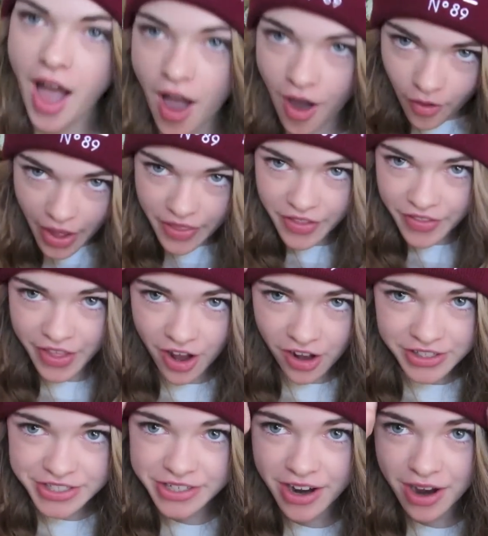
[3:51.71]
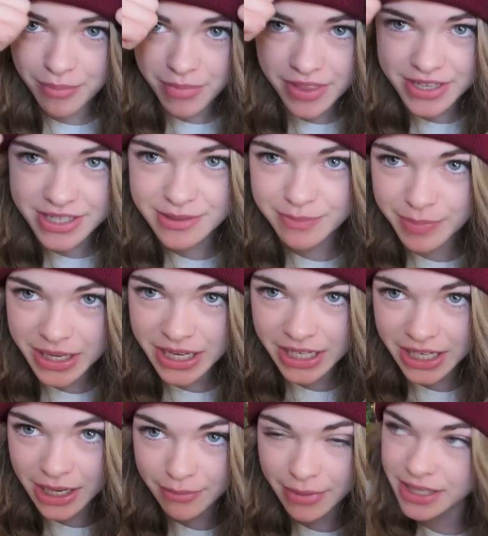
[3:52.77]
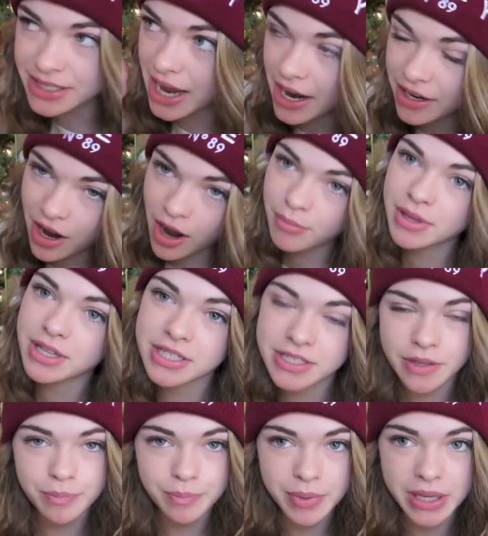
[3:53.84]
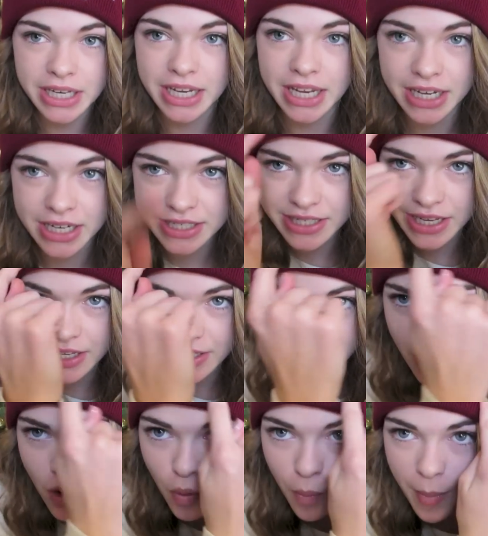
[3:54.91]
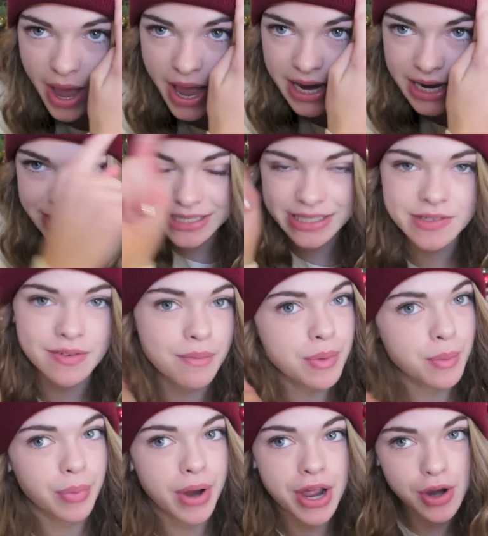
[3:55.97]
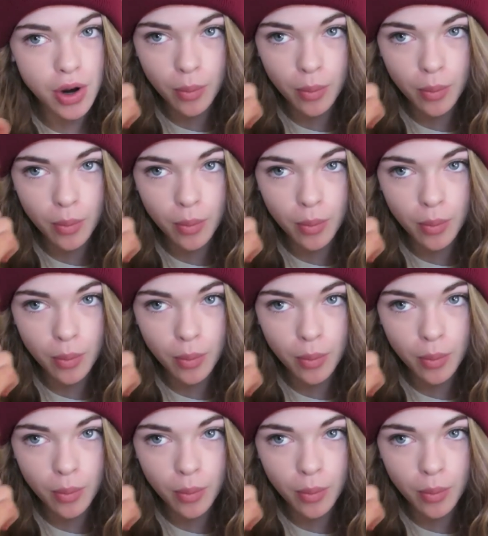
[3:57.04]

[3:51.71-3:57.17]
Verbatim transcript: Oh, and then they also got me this beanie. My dad got me this beanie, and it says Obey because it's from the brand